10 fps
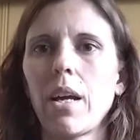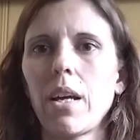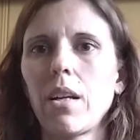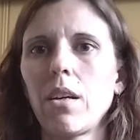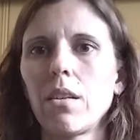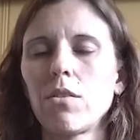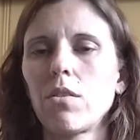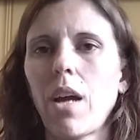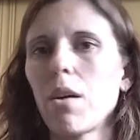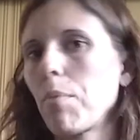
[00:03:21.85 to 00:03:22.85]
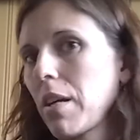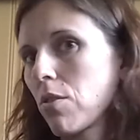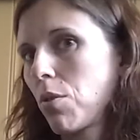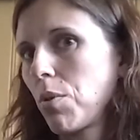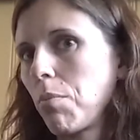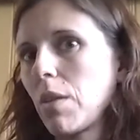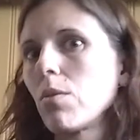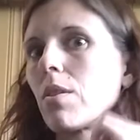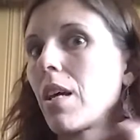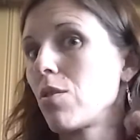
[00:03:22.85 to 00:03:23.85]
I had a chiropractor who would
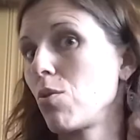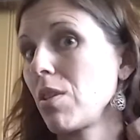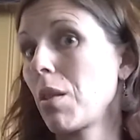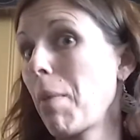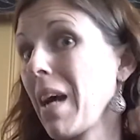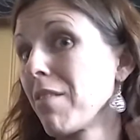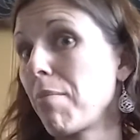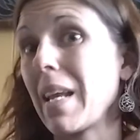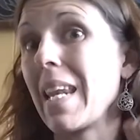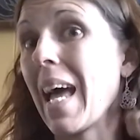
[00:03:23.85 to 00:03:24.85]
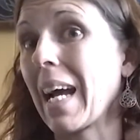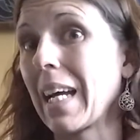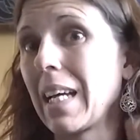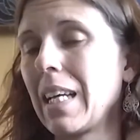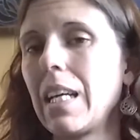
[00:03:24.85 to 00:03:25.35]
muscle test using the back of my neck.